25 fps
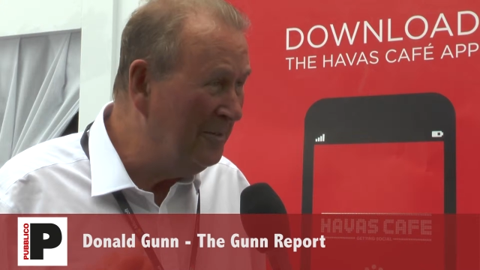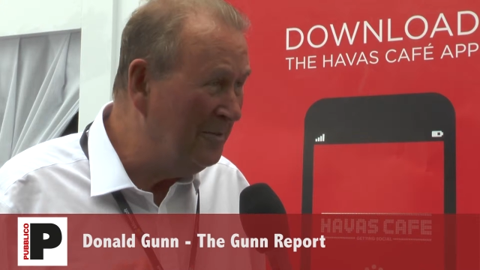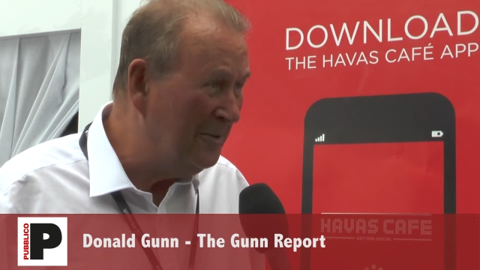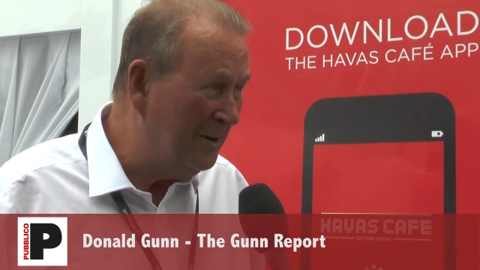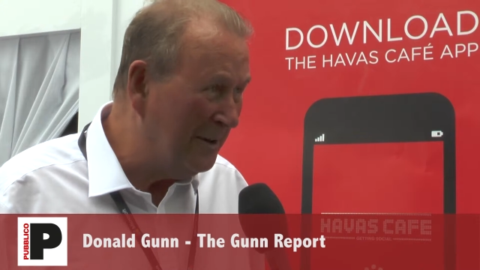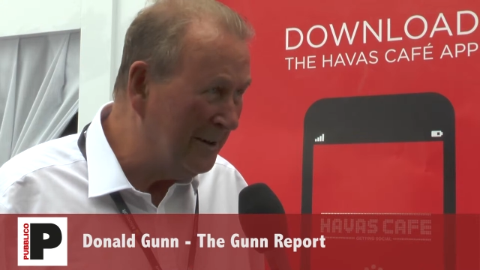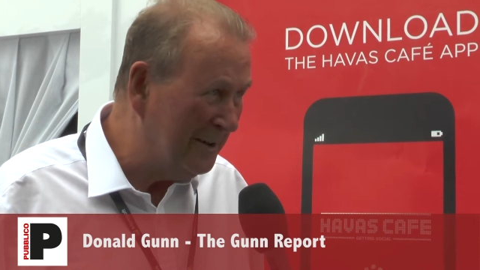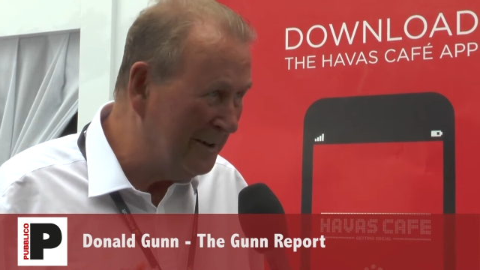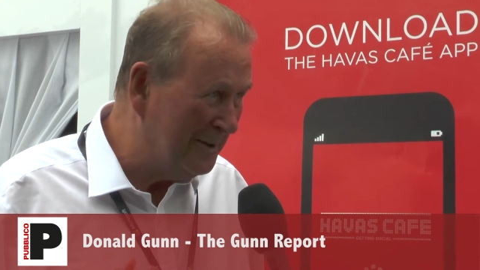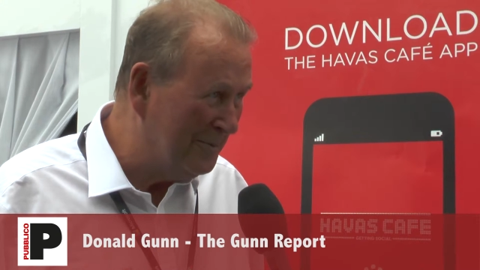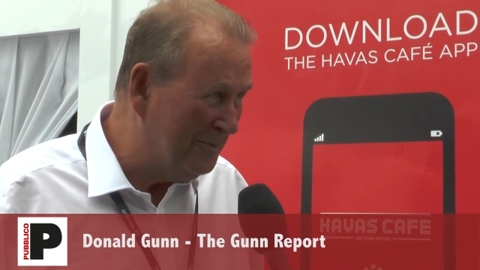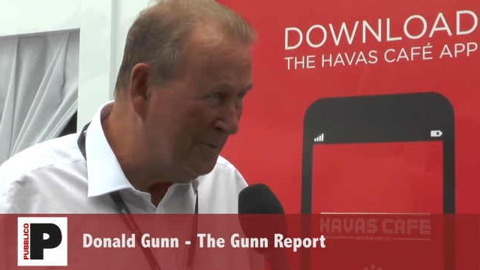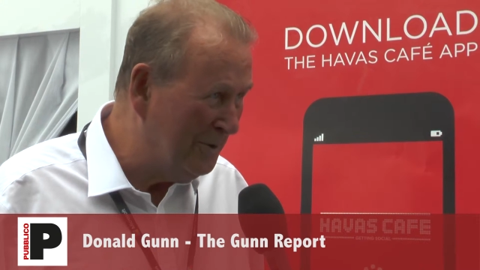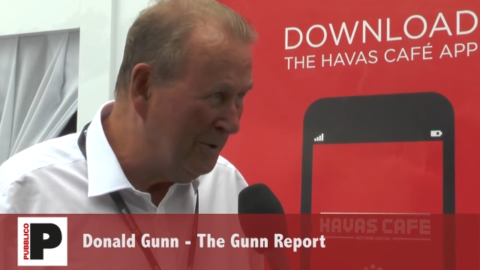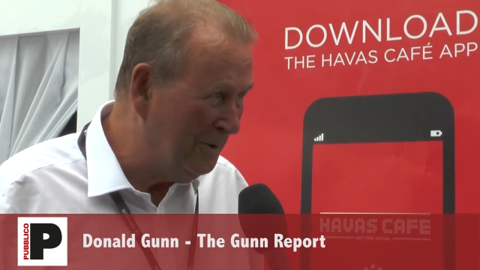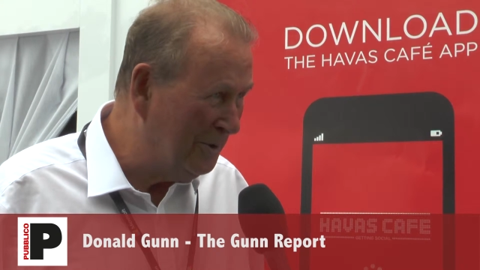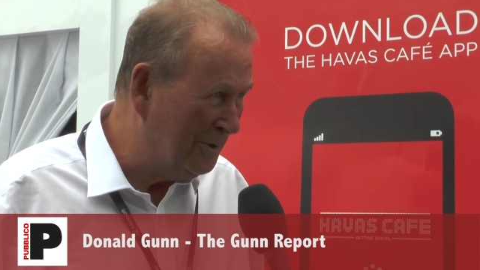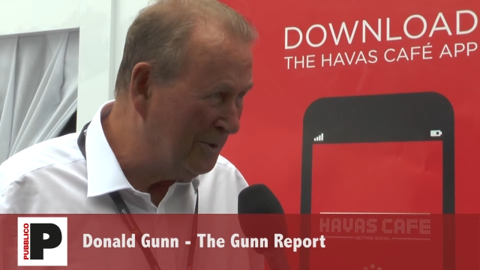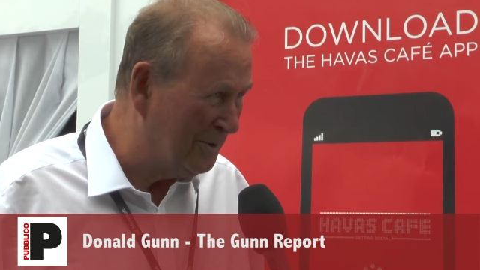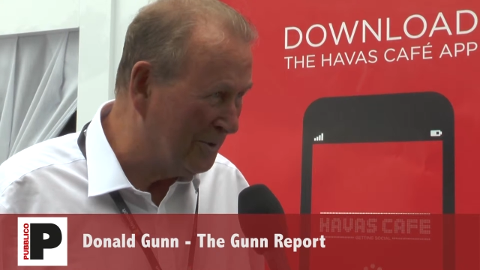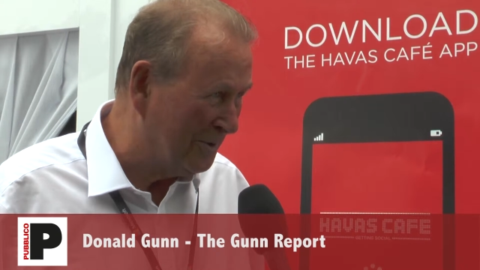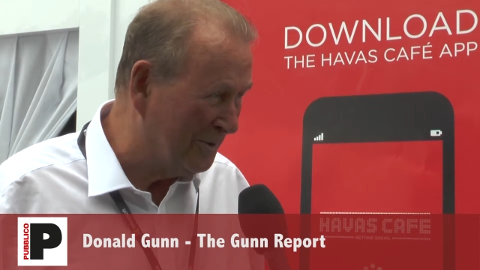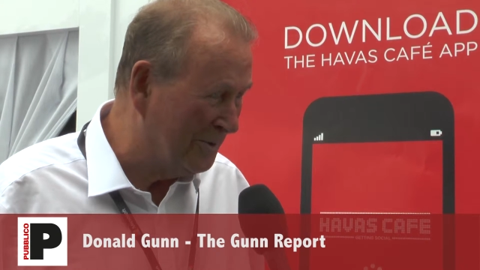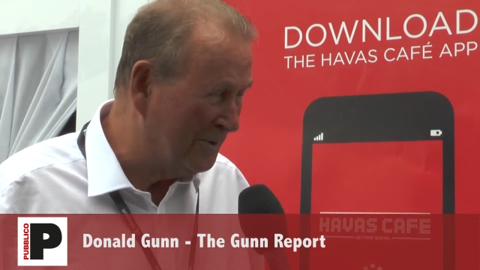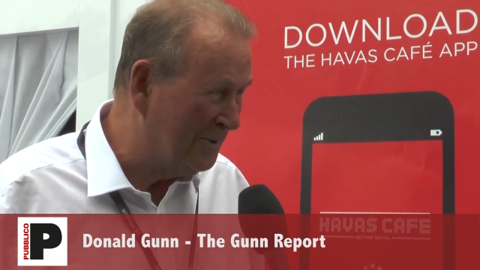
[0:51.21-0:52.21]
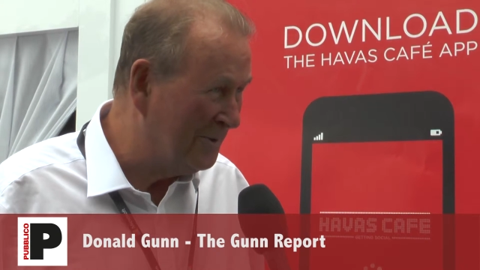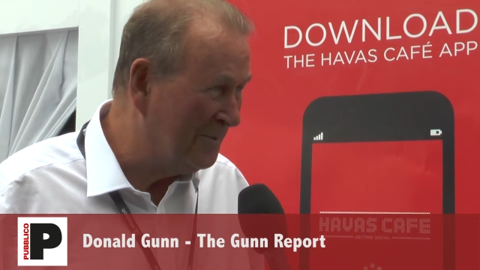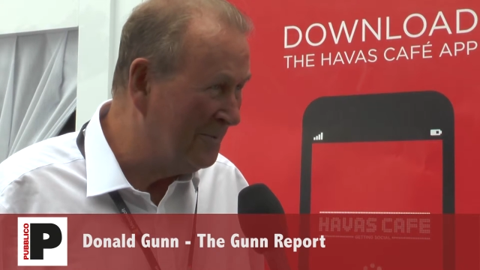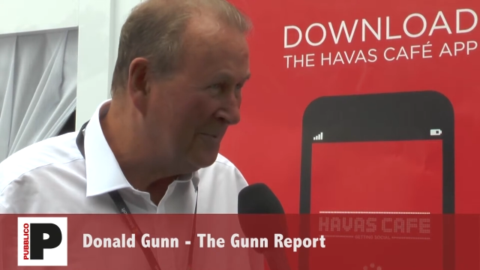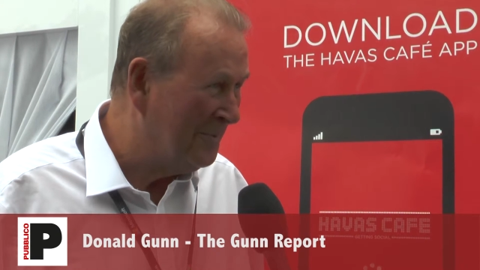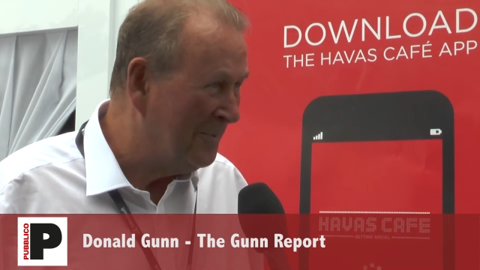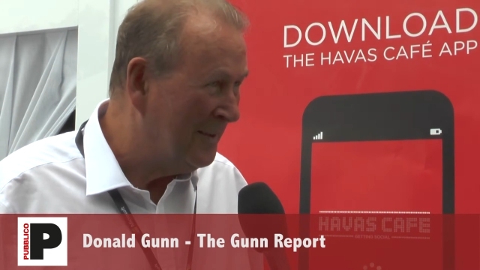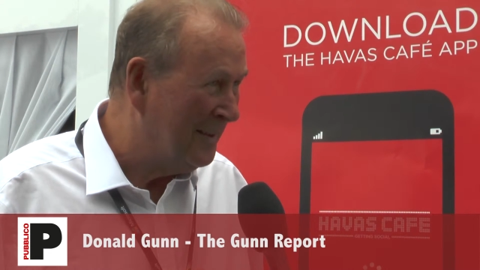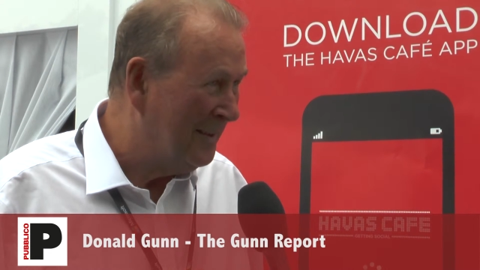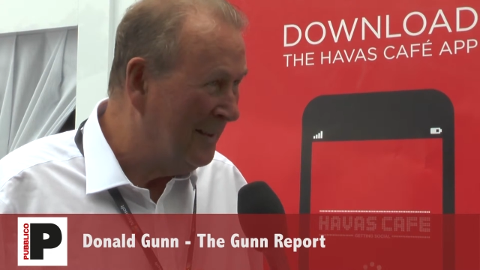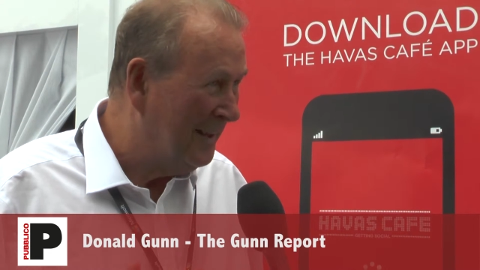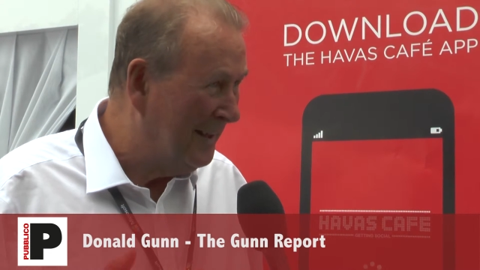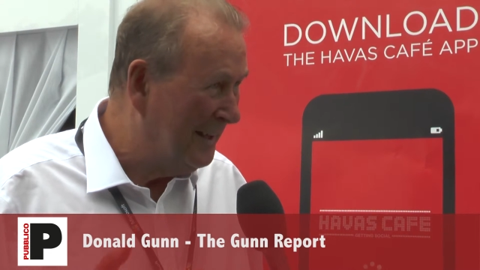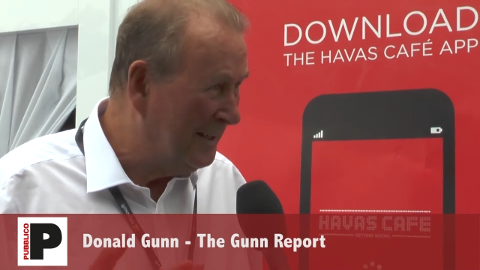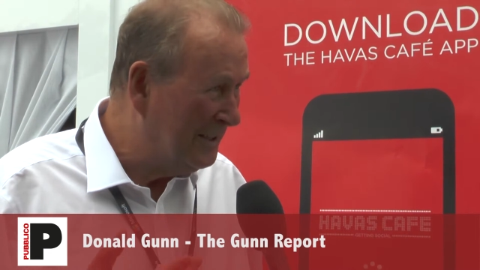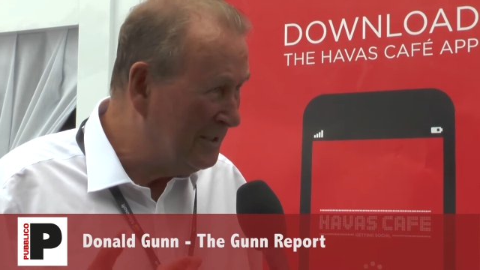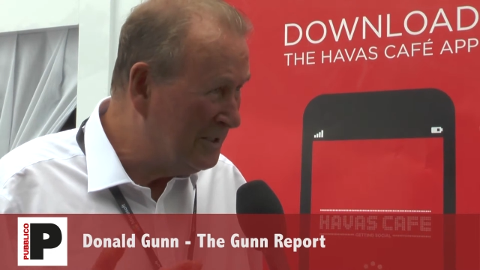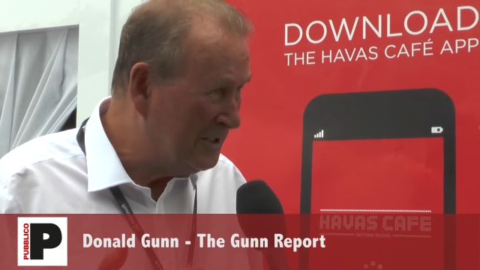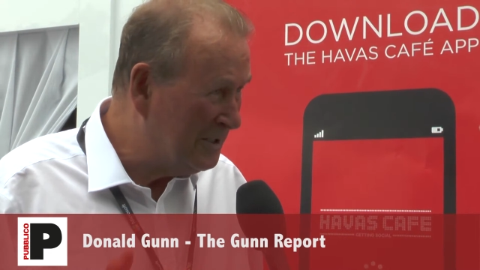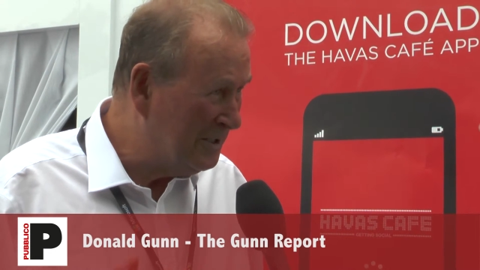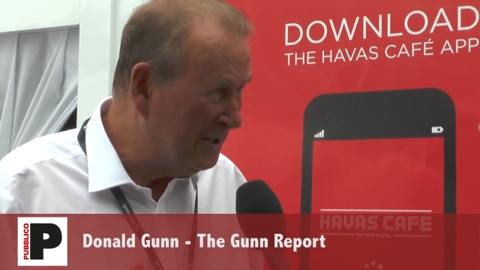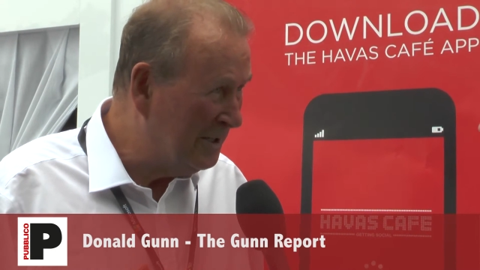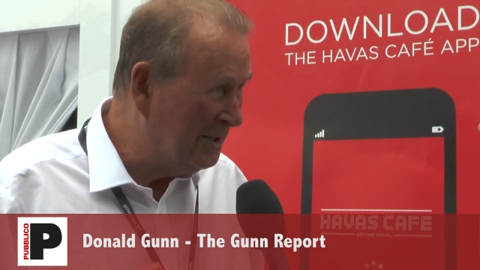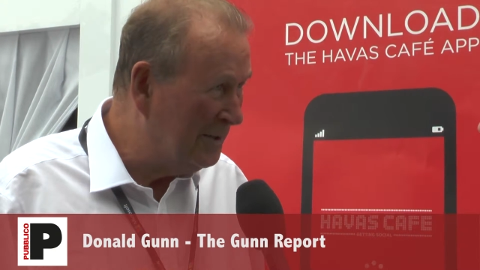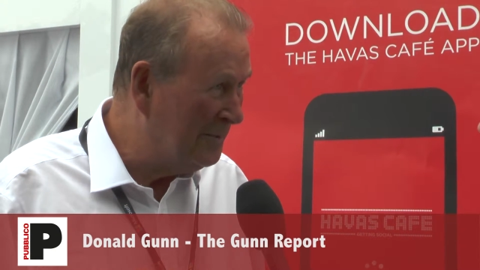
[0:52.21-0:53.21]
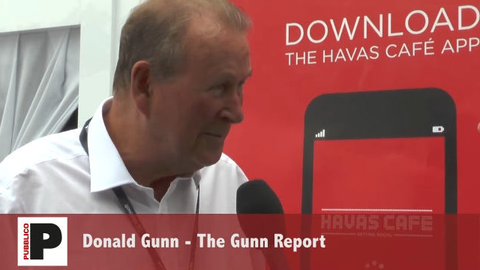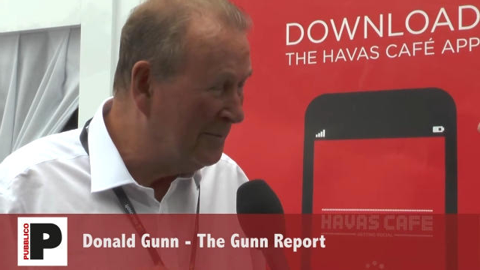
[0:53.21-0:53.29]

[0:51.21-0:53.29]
very important, it's